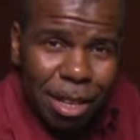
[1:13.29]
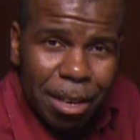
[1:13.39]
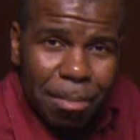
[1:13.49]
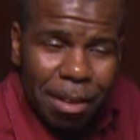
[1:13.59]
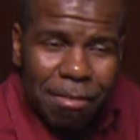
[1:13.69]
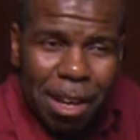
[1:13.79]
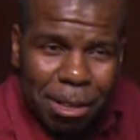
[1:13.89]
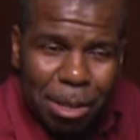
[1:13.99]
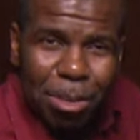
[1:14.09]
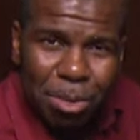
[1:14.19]
Um, I
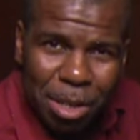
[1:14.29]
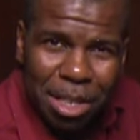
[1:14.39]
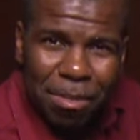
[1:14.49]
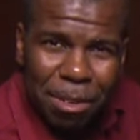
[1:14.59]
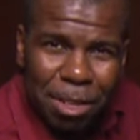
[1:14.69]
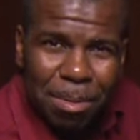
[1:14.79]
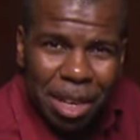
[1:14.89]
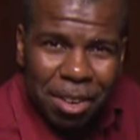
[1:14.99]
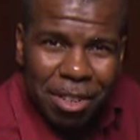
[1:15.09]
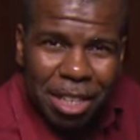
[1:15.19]
found some twists for some
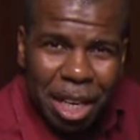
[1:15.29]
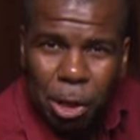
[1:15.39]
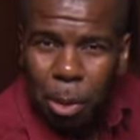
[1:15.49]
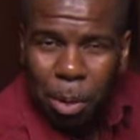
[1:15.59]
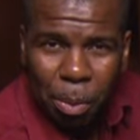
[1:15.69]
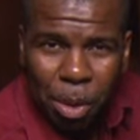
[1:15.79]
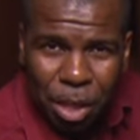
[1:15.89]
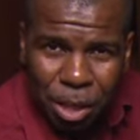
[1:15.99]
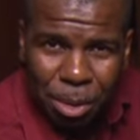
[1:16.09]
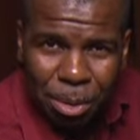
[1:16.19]
covers that I normally
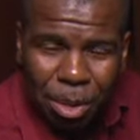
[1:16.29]
wouldn't do.